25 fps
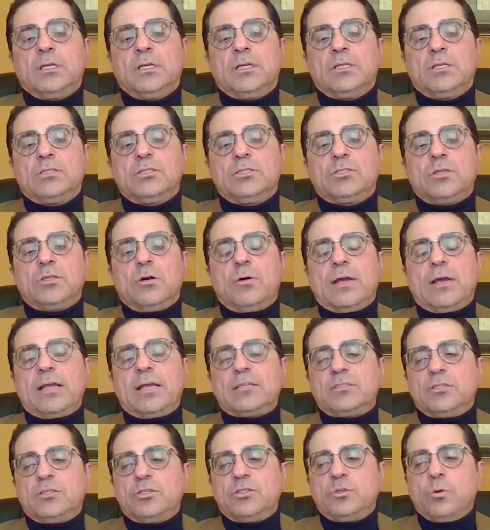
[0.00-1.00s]
So I
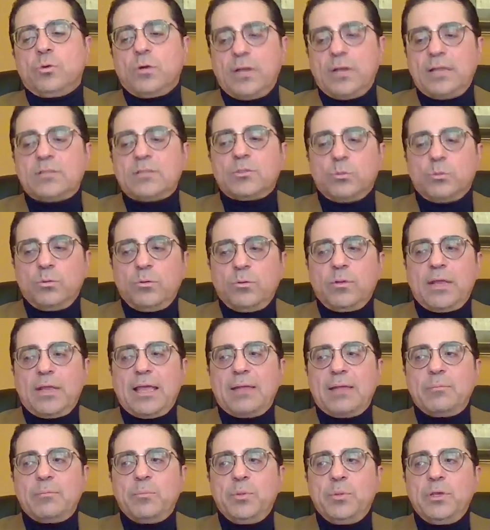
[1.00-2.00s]
guess the short answer would
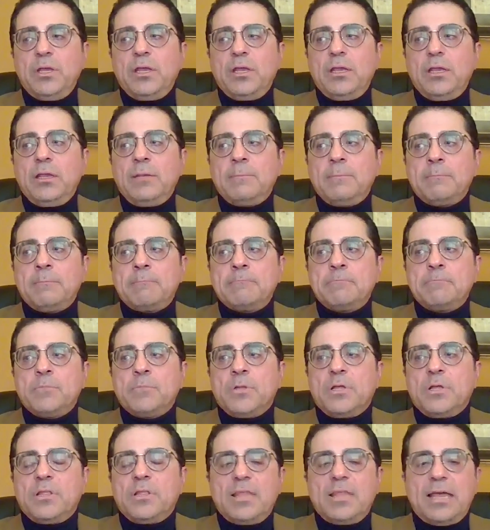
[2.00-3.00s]
again be
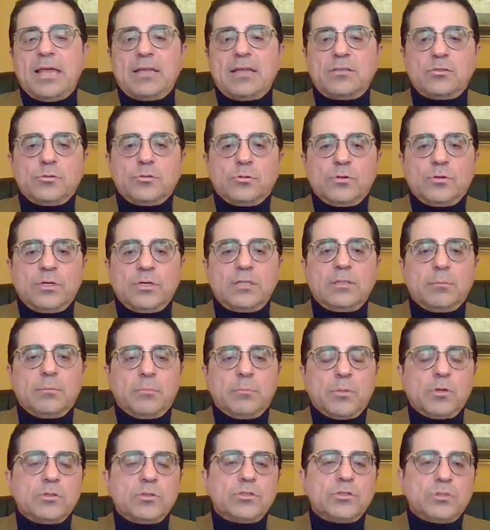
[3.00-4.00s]
that during the
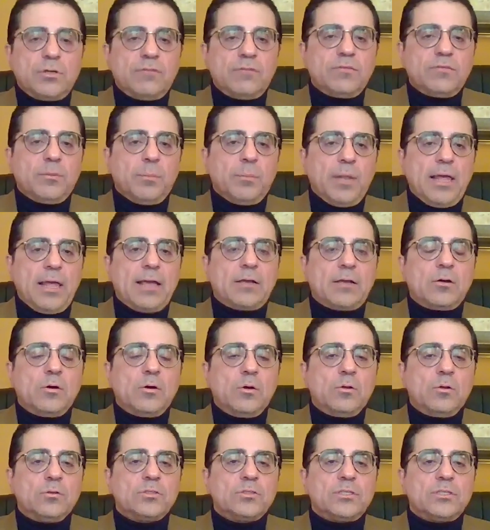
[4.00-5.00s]
merger of the black
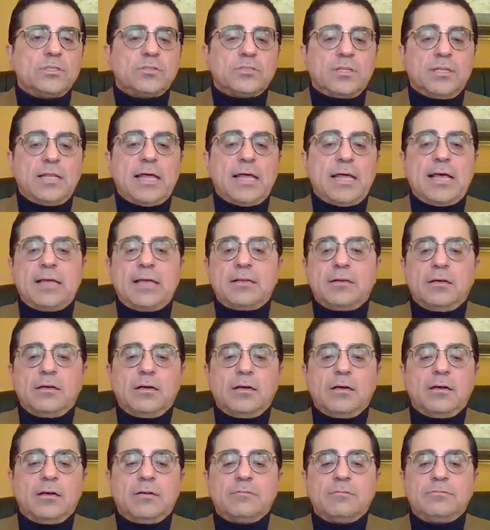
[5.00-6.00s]
holes, there's a lot
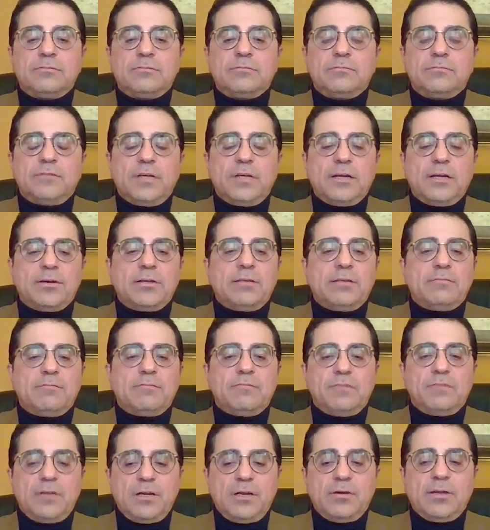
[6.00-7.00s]
of very,
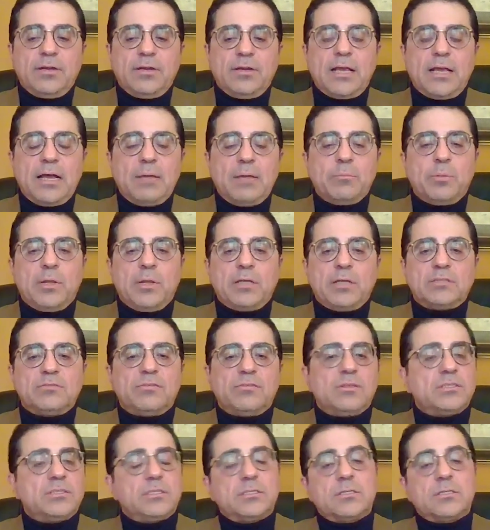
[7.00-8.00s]
very complex
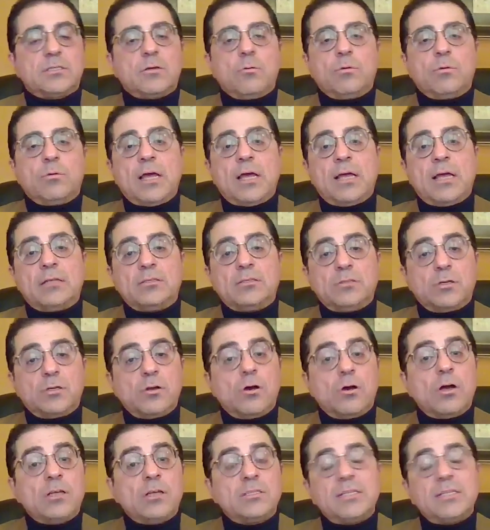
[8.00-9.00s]
physics going on to
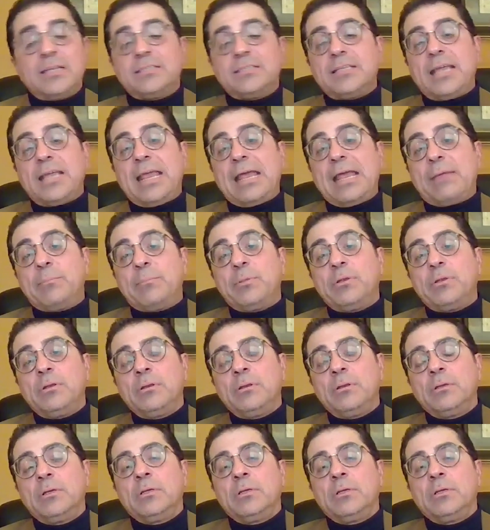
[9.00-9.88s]
cause that to happen.